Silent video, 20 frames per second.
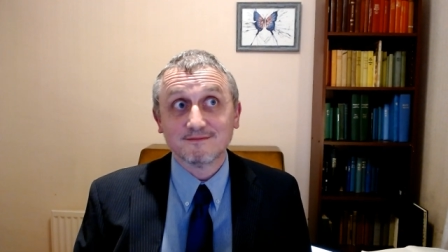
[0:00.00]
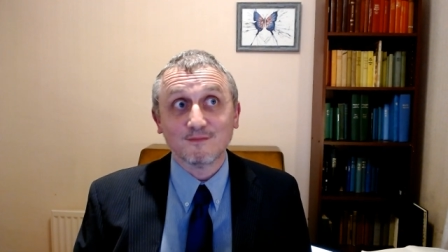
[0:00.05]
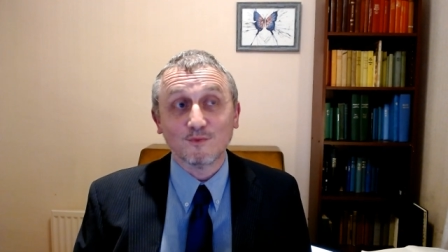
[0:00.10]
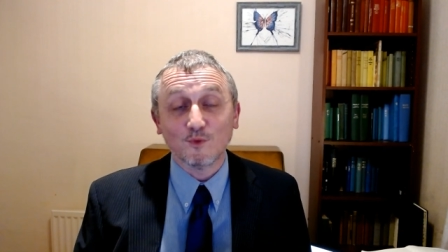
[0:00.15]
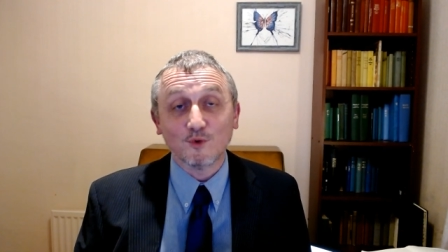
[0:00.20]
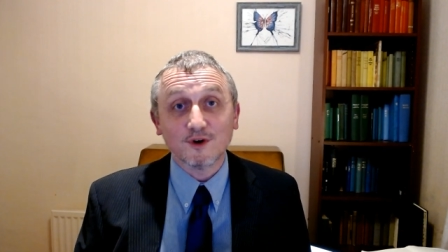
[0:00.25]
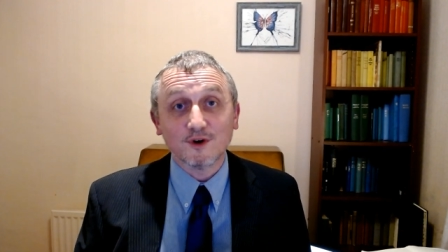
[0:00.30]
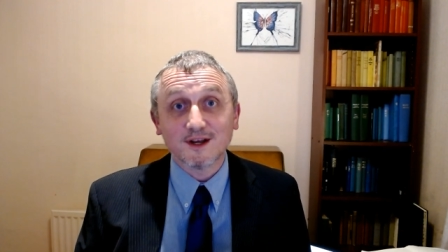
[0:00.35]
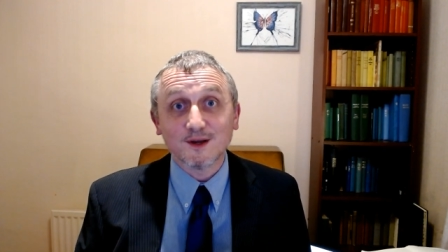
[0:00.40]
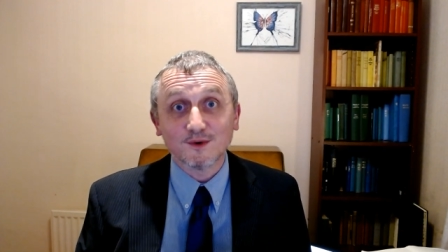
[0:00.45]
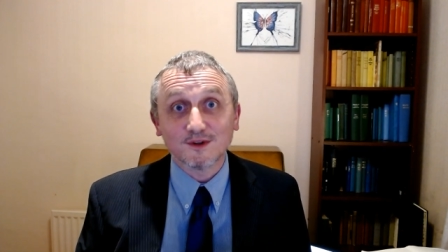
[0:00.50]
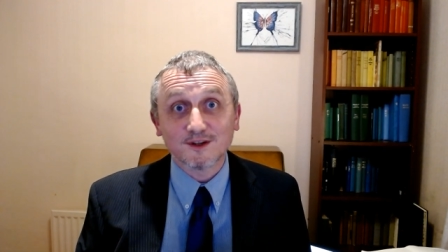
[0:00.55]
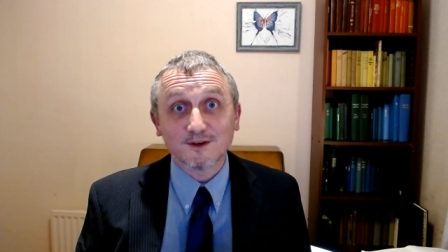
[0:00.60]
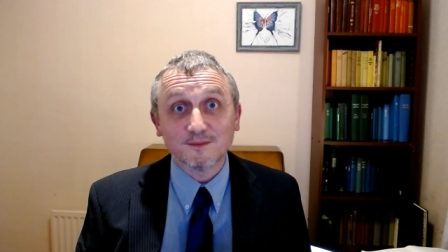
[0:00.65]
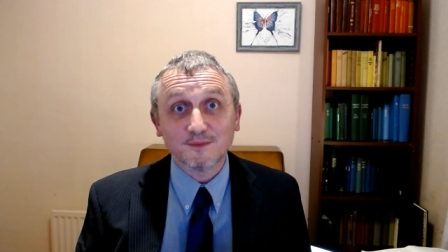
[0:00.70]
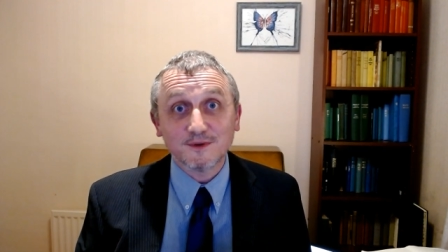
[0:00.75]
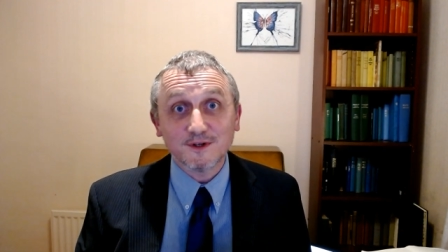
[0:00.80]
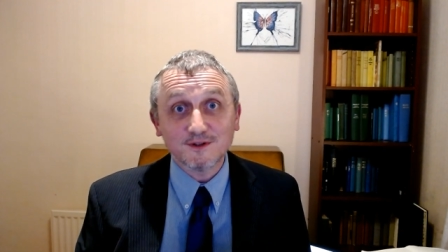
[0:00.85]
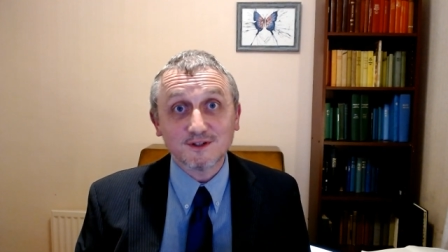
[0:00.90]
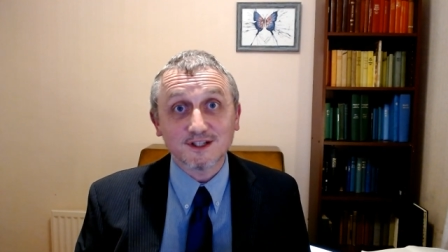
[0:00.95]
working with
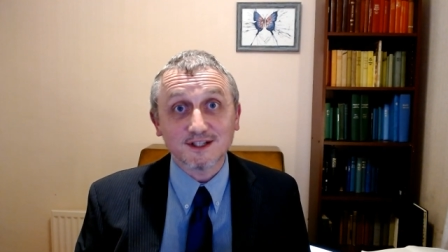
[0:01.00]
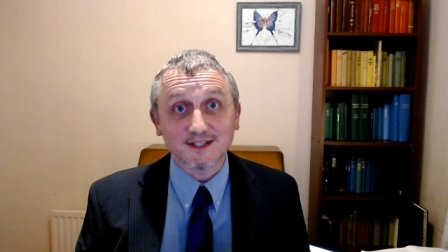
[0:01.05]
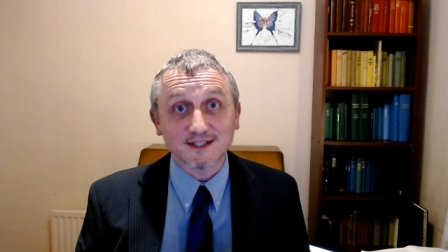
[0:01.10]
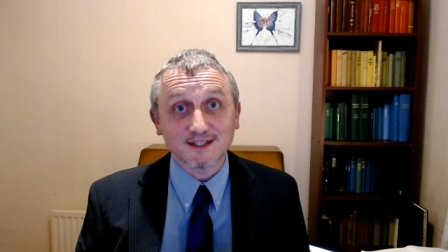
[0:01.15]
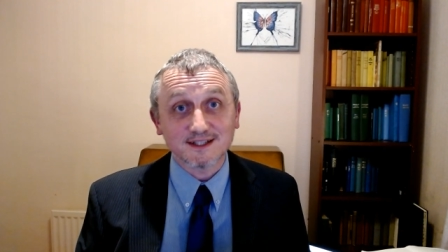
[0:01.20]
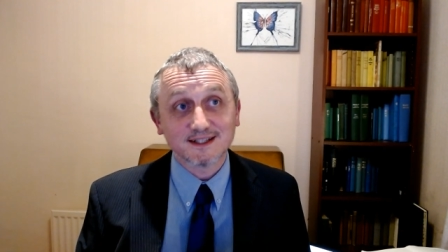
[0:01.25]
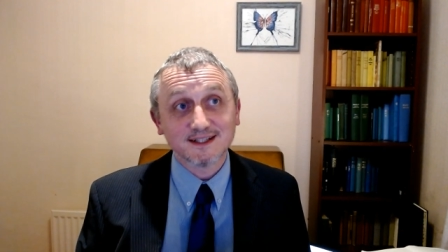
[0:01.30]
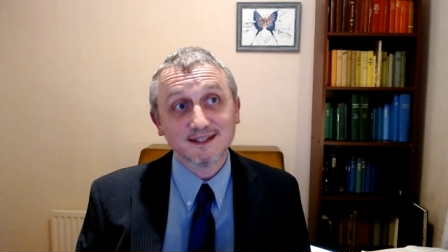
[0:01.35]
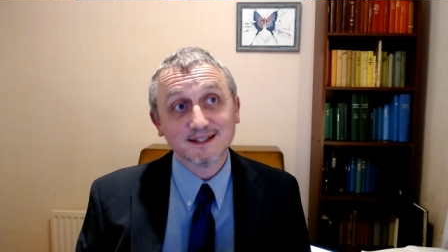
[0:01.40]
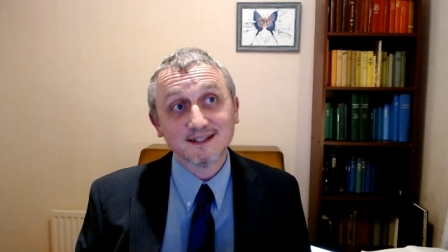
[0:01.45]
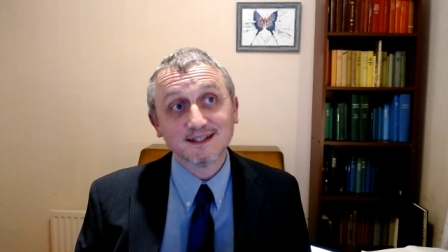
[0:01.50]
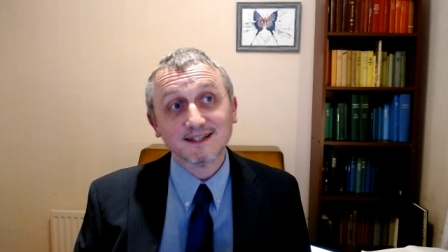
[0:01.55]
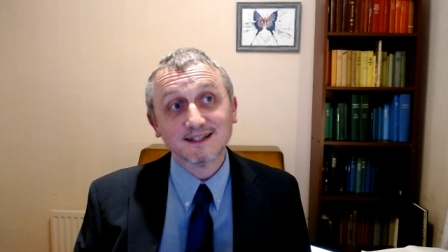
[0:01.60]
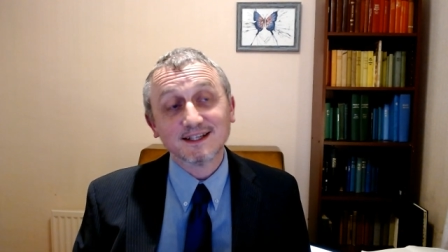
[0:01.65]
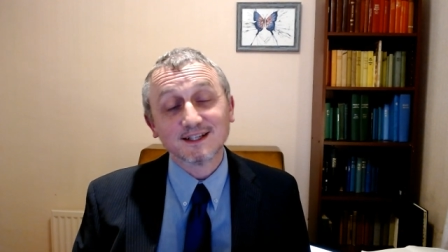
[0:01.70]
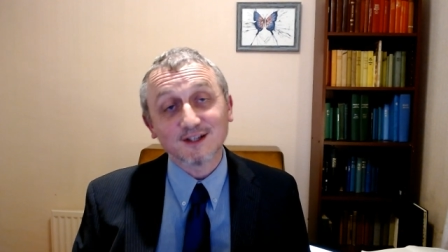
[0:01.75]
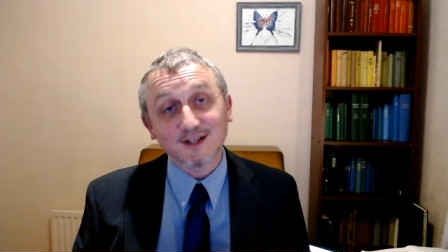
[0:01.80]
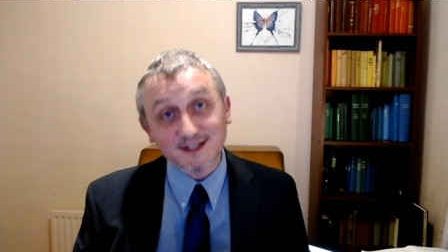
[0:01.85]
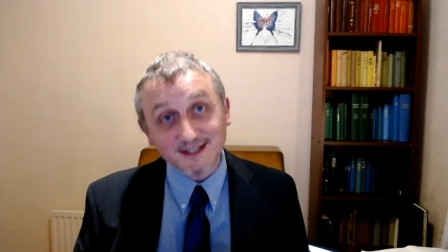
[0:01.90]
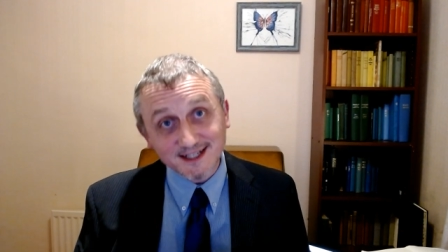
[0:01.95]
computers.
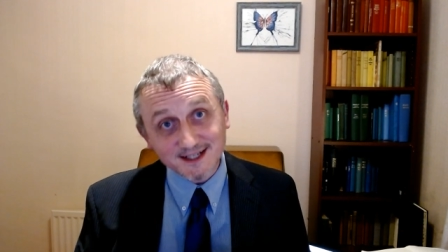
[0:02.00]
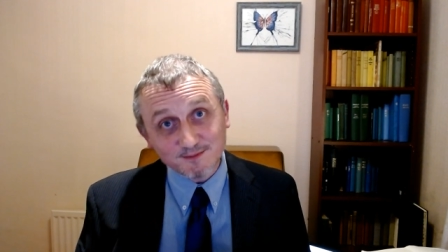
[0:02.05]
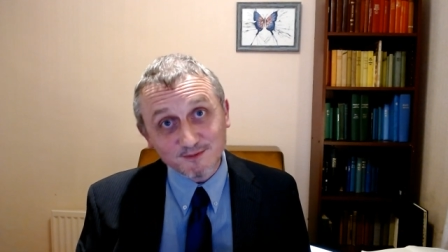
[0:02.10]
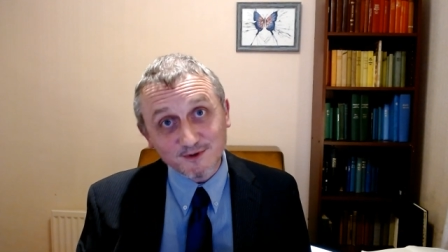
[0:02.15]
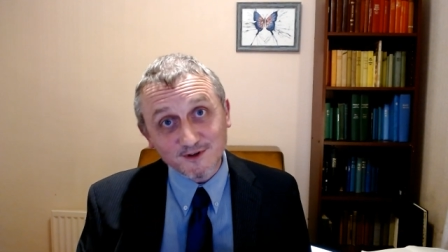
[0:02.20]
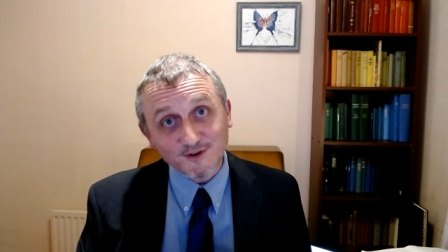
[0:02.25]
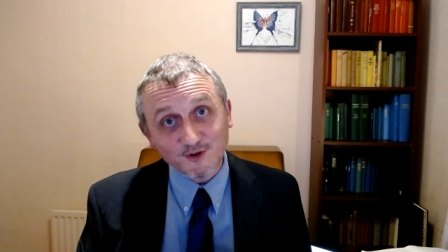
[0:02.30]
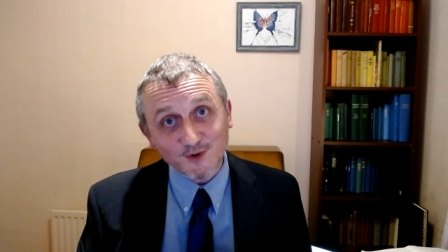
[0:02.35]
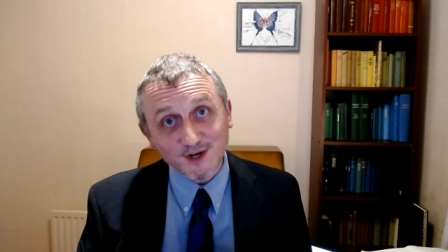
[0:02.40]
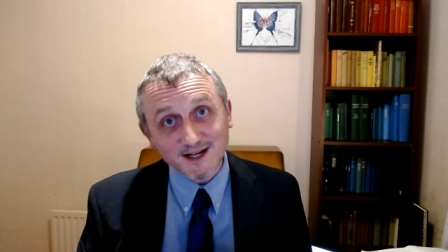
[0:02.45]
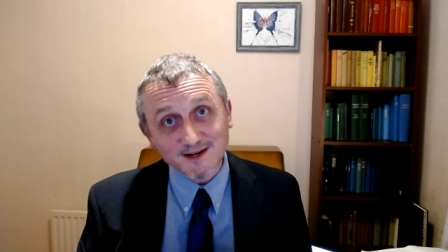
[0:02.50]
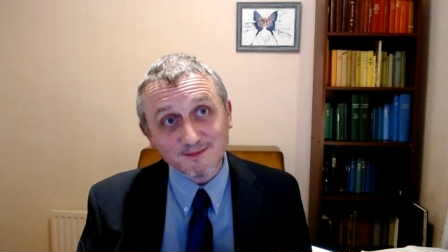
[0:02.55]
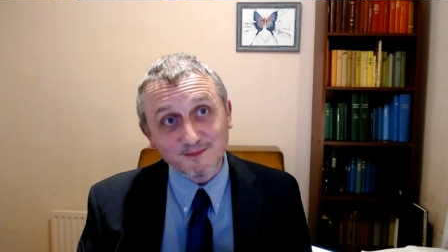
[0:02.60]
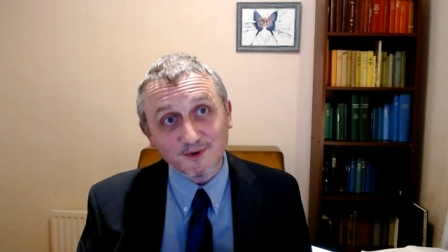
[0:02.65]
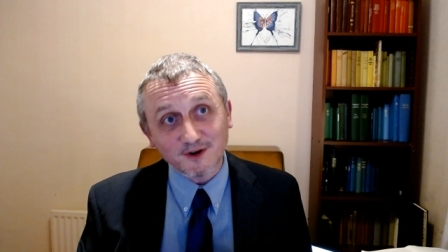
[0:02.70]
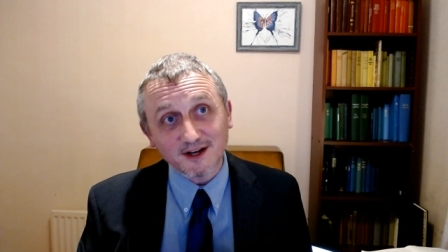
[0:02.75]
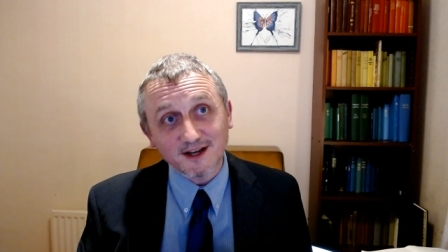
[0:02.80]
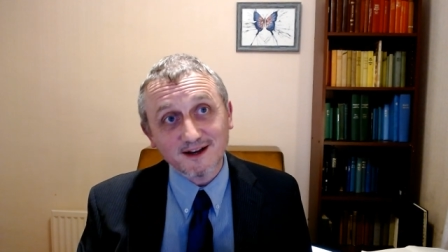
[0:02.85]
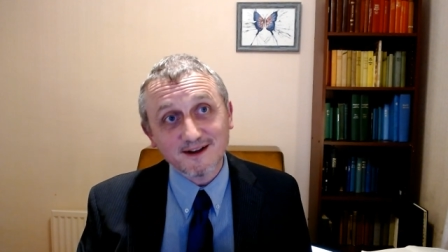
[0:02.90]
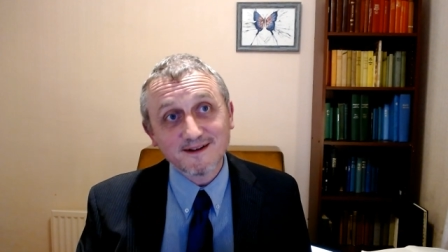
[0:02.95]
So I did move to
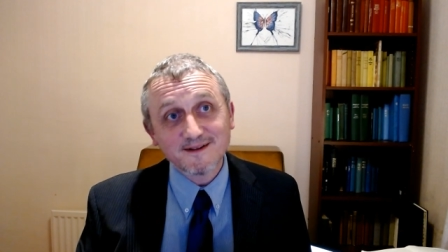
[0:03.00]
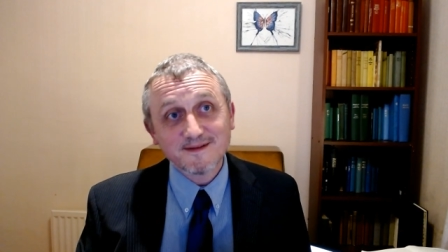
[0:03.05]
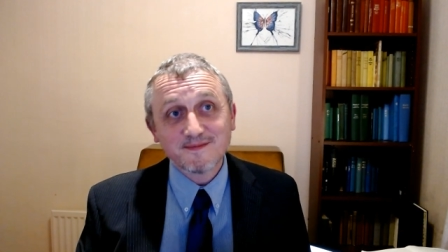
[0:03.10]
Edinburgh,